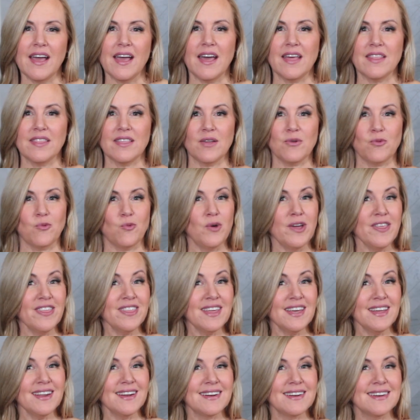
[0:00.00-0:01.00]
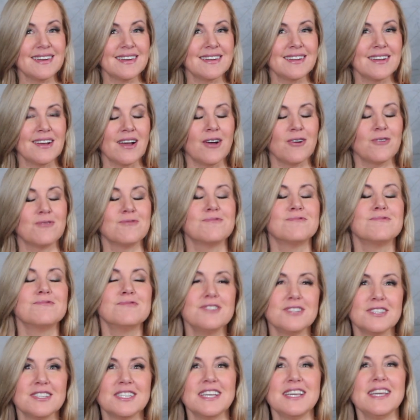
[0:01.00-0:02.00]
and then with it a
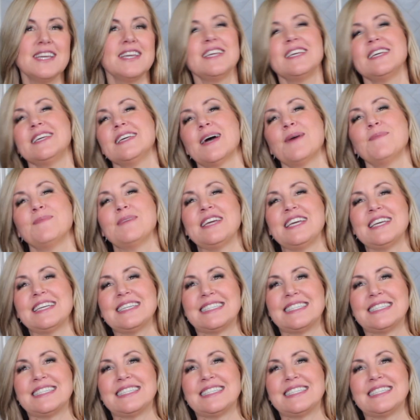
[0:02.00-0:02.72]
really yummy,